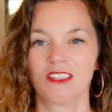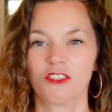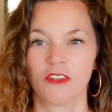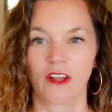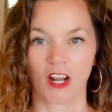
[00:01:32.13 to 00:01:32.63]
So
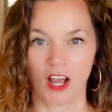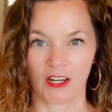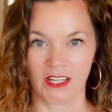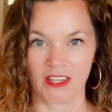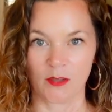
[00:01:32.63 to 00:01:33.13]
you've got to
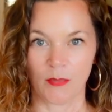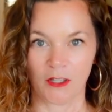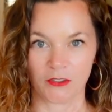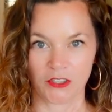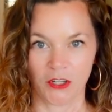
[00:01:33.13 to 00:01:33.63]
audiate the
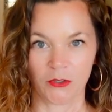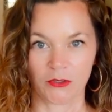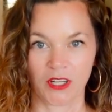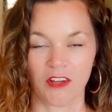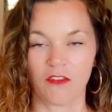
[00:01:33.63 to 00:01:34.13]
belt
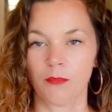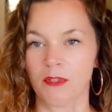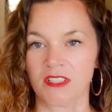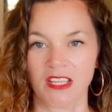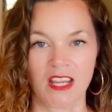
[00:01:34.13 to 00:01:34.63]
tone. If you've been
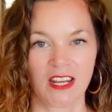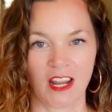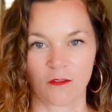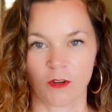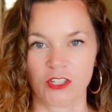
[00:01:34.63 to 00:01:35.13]
singing in
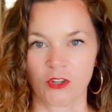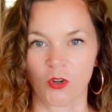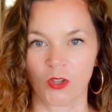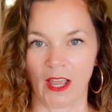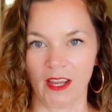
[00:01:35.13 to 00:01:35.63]
head voice your
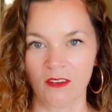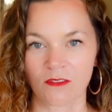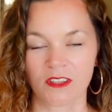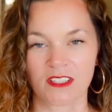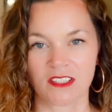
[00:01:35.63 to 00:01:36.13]
whole life,
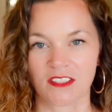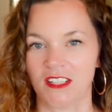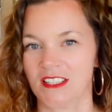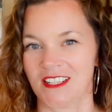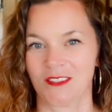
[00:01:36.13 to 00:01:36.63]
this is going
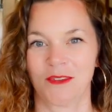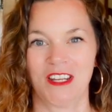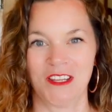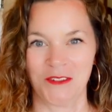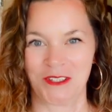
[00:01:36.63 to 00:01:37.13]
to take some
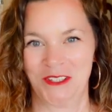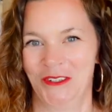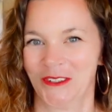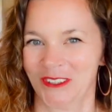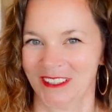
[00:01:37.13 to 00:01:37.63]
getting used to.
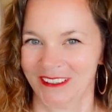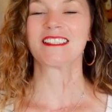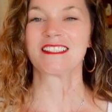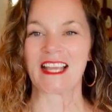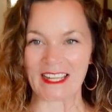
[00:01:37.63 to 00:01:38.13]
The
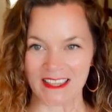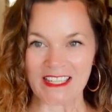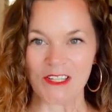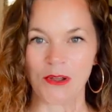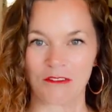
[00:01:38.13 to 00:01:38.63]
second
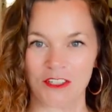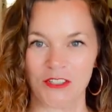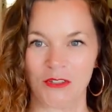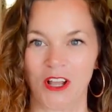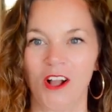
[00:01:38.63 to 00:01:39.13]
thing you have to
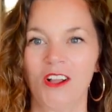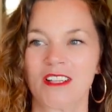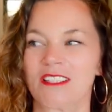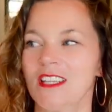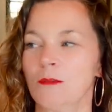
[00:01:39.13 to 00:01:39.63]
do, y'all,
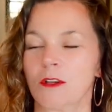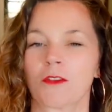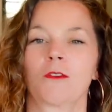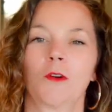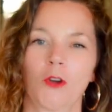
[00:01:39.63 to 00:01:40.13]
is keep your
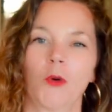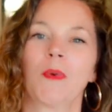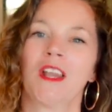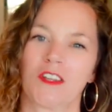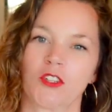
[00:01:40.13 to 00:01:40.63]
throat
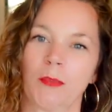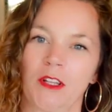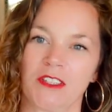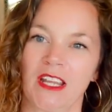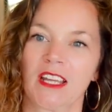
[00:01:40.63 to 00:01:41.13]
open as you're
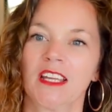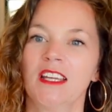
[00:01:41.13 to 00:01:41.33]
belting.